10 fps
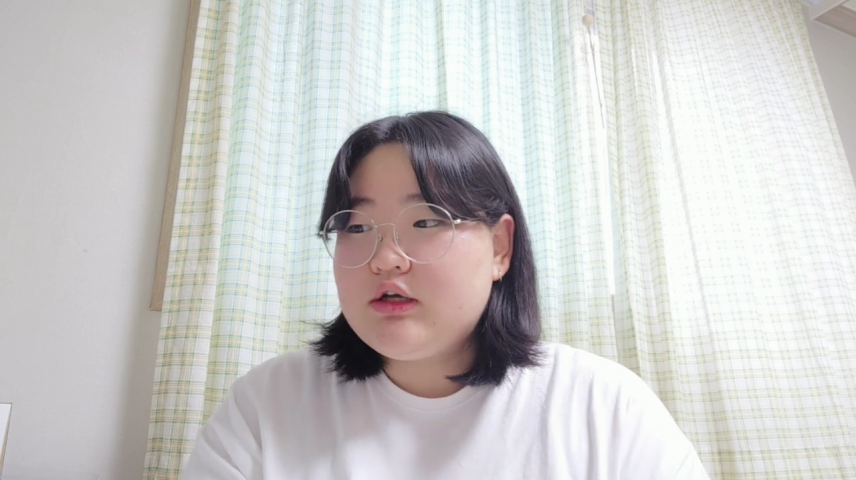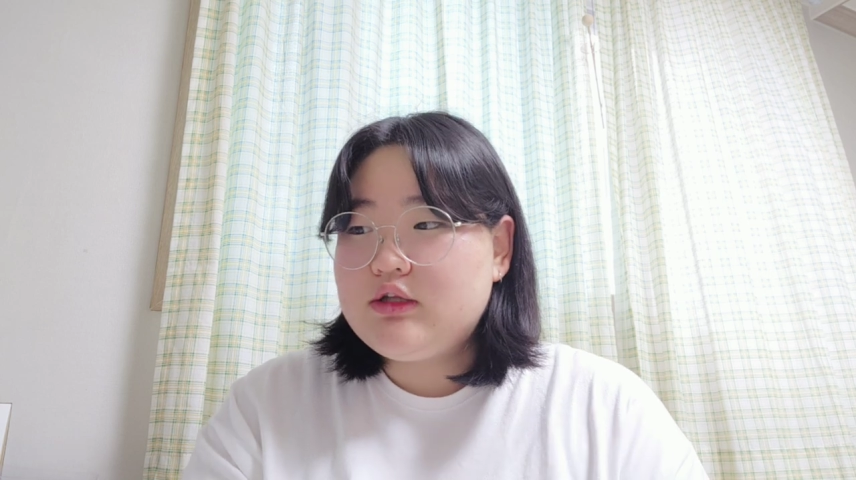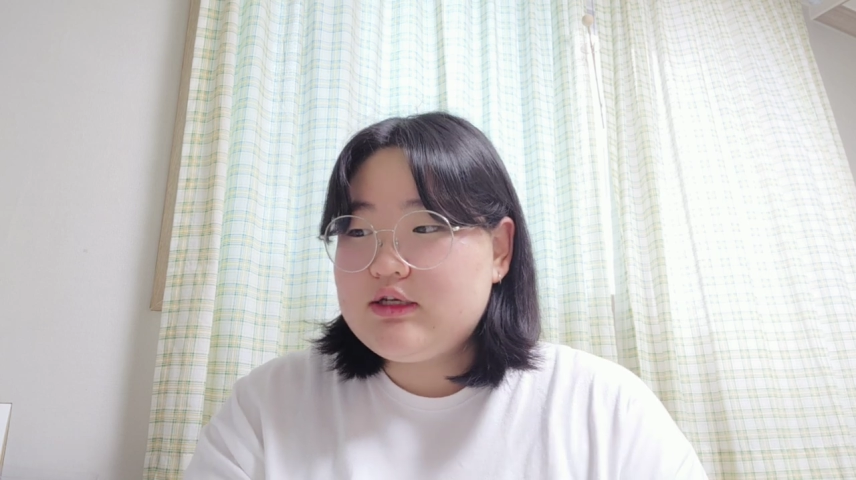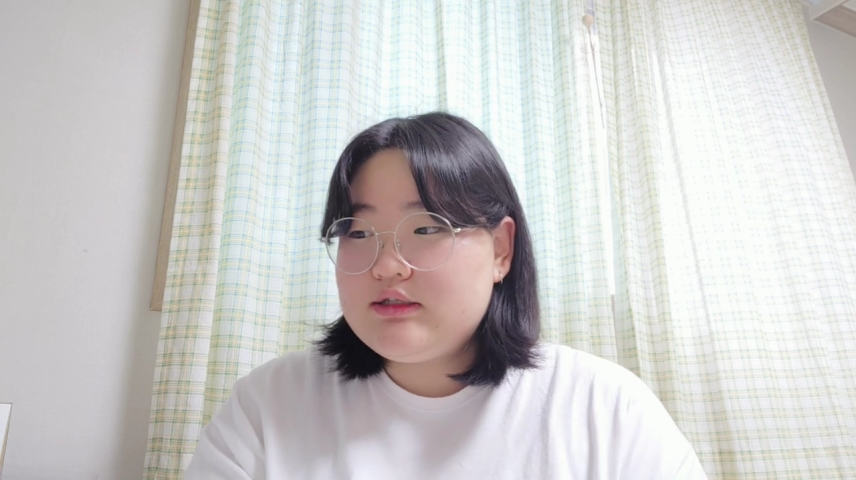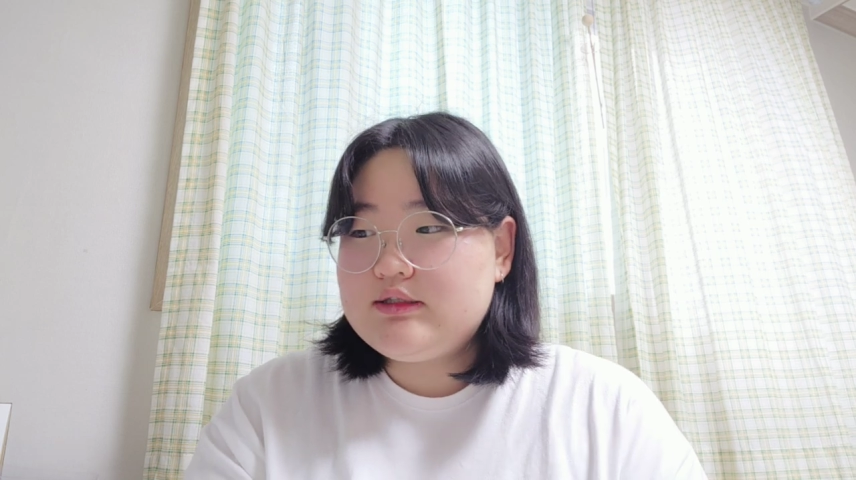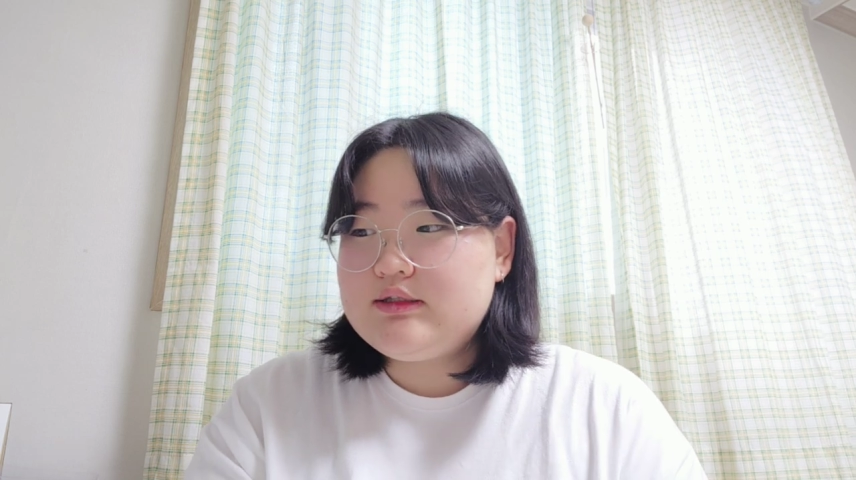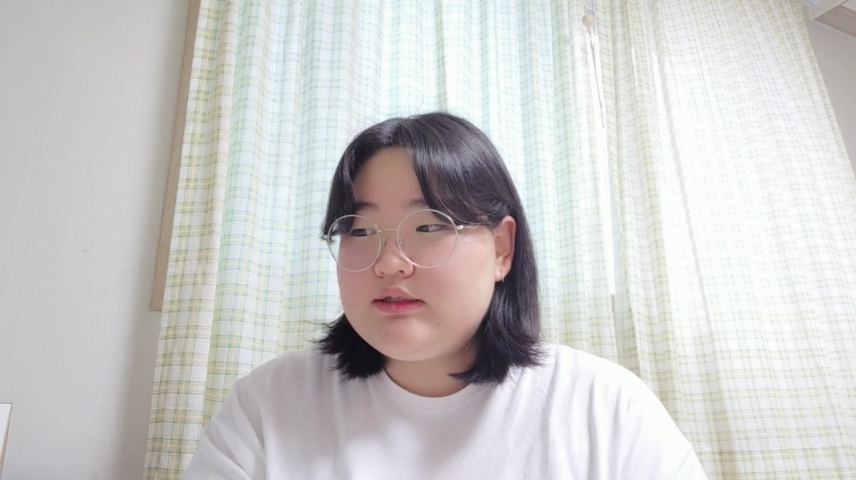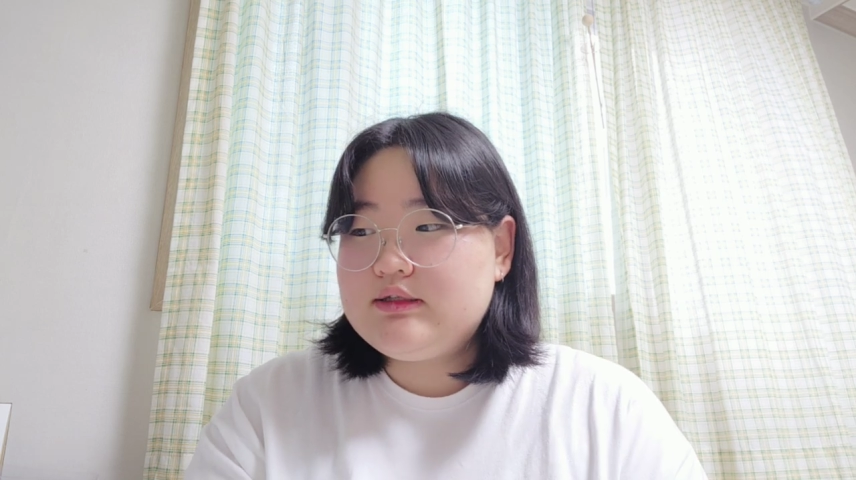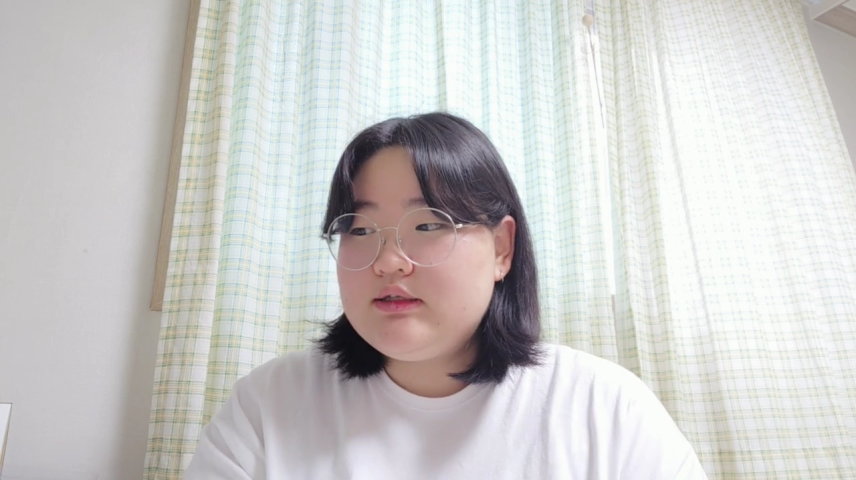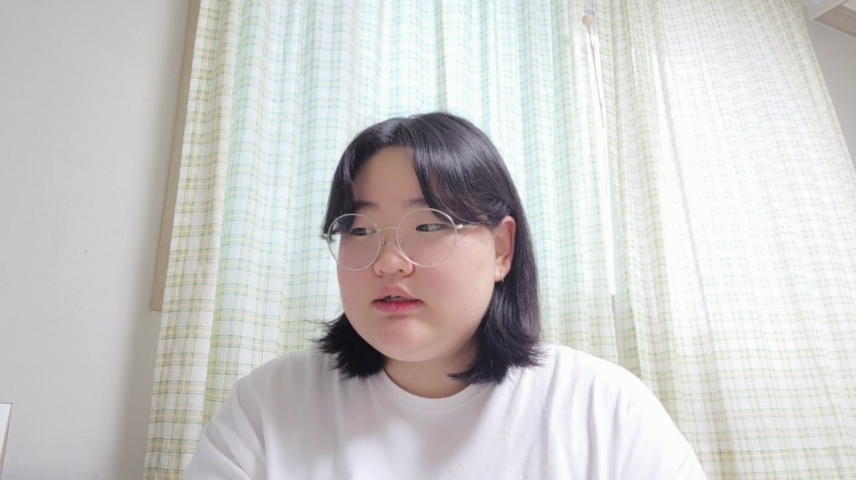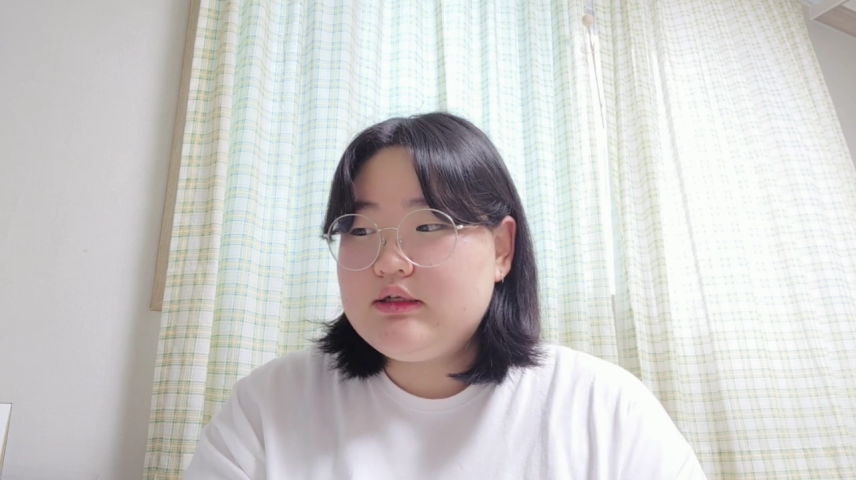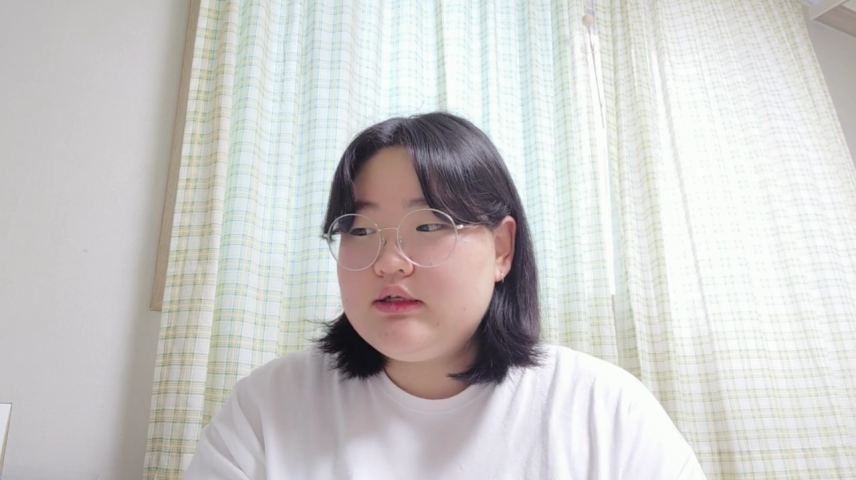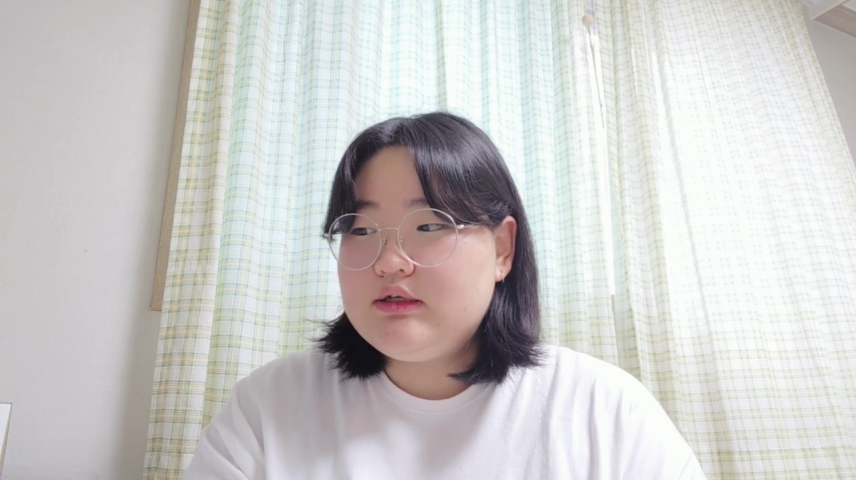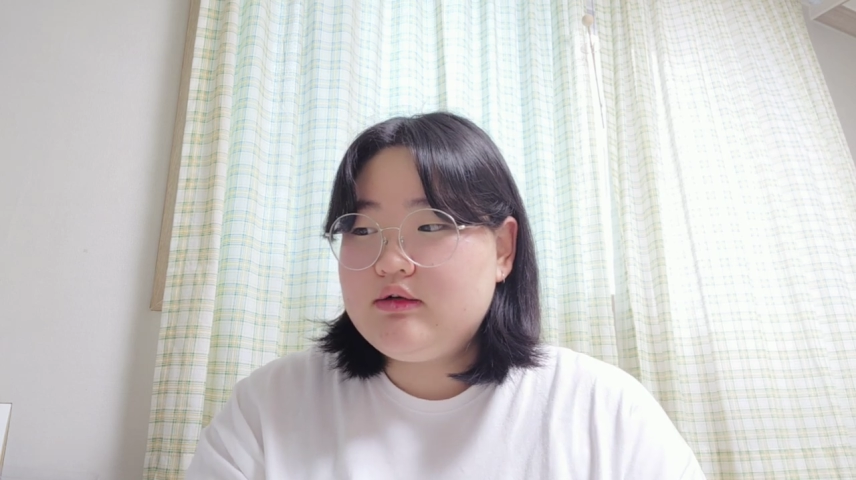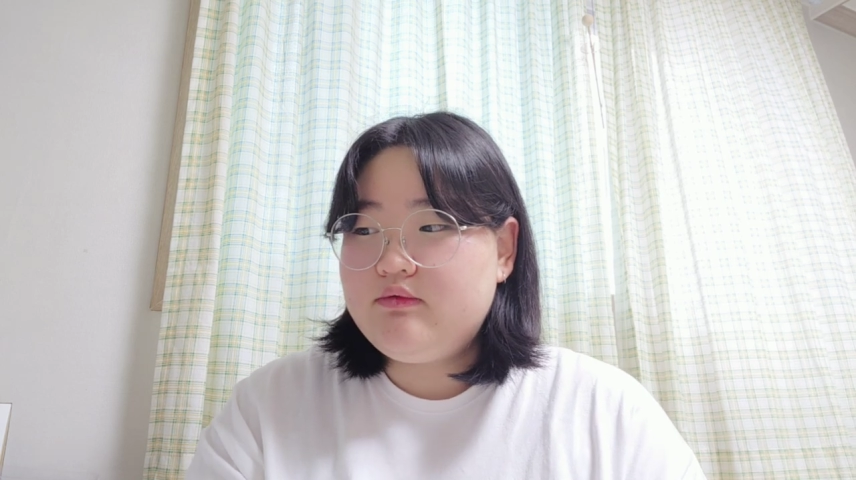Next
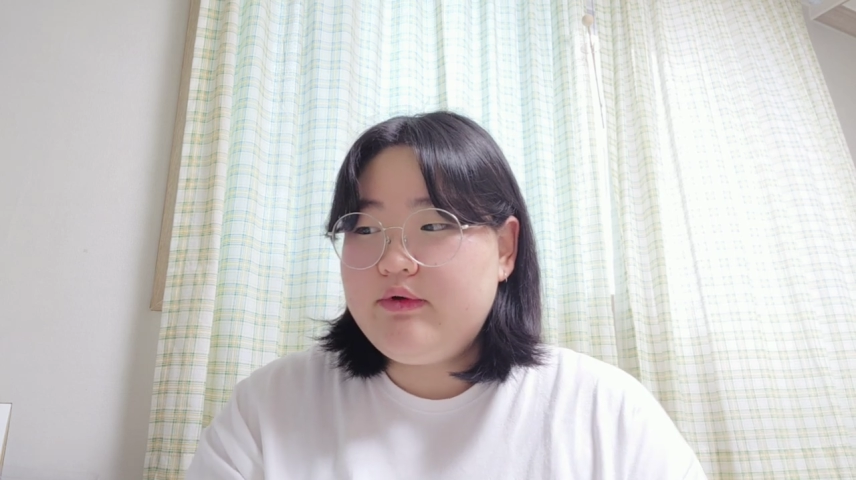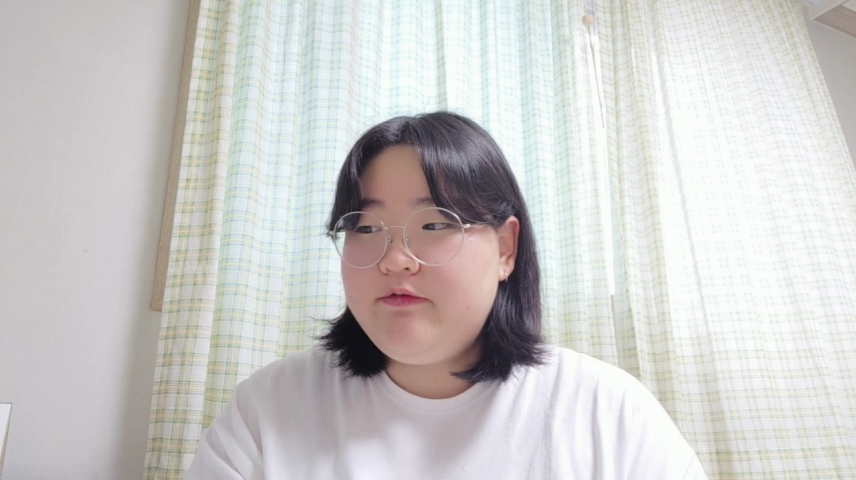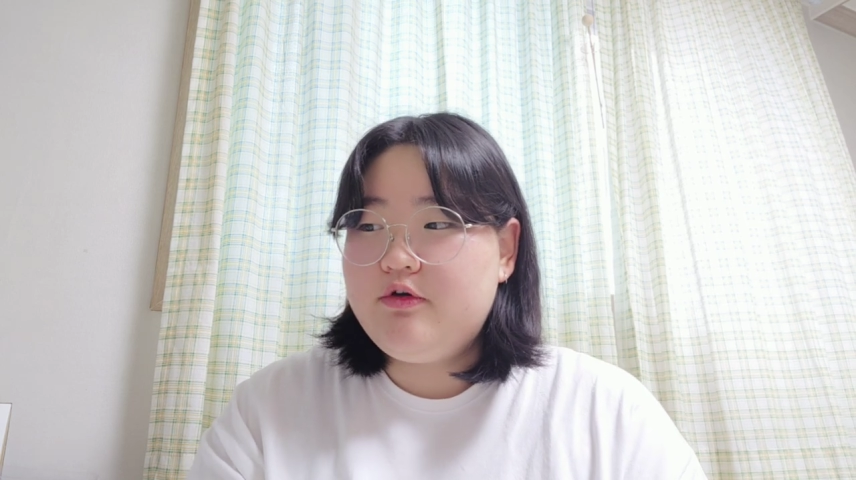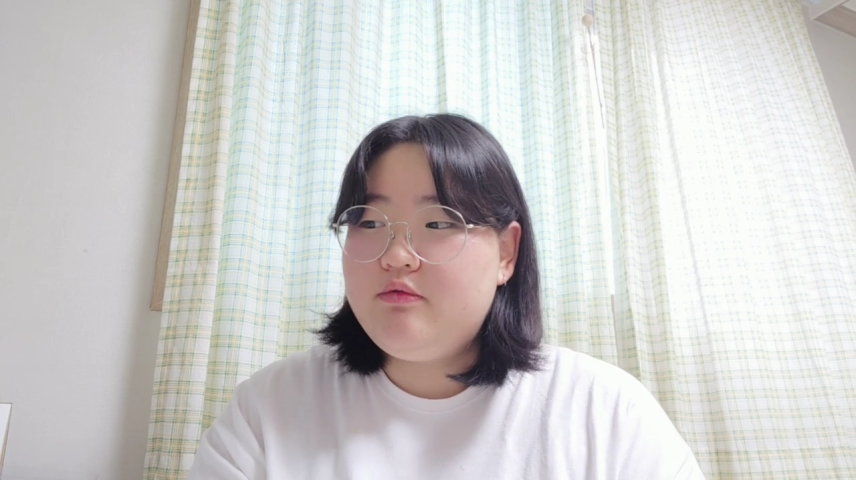review,